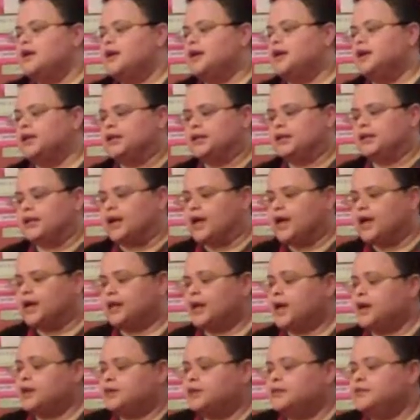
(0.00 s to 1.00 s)
And
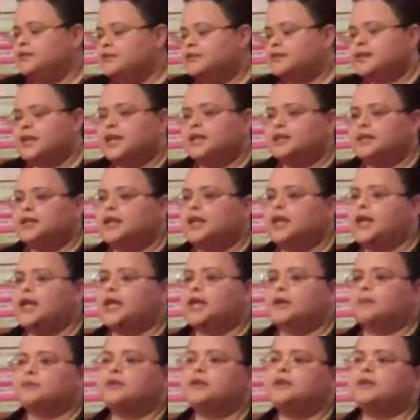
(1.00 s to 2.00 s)
I couldn't stay at the
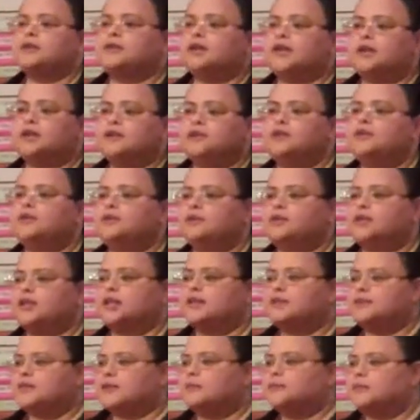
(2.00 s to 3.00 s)
game, because I knew
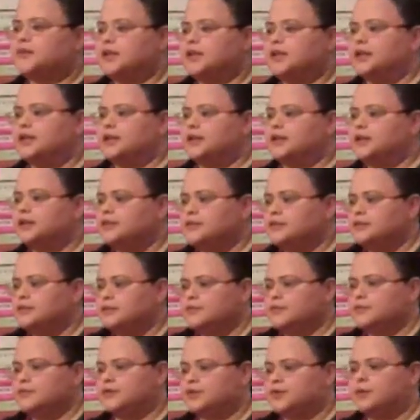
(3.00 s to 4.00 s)
that something
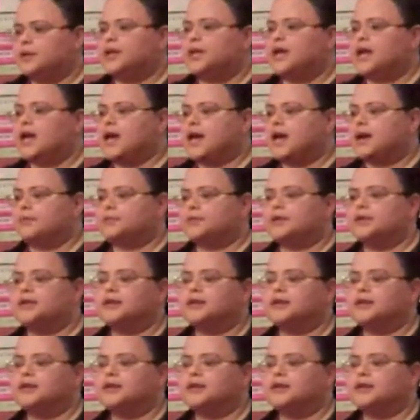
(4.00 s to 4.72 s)
was going to happen.